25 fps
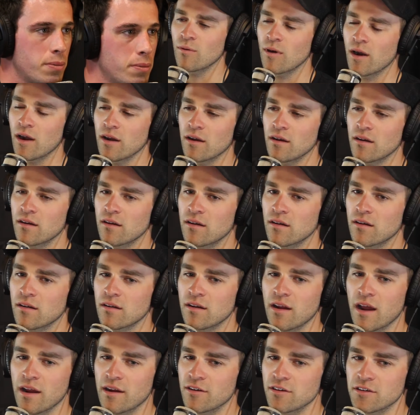Right.
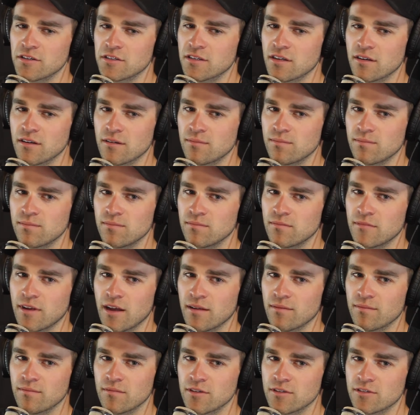Yeah, you're just gonna.
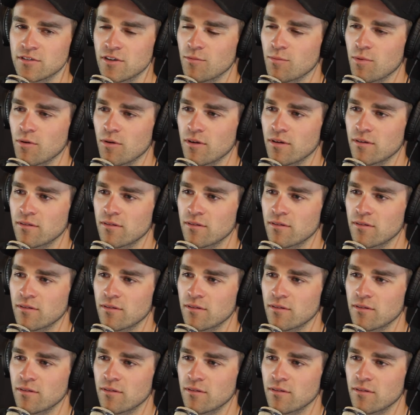Yeah, there's no point.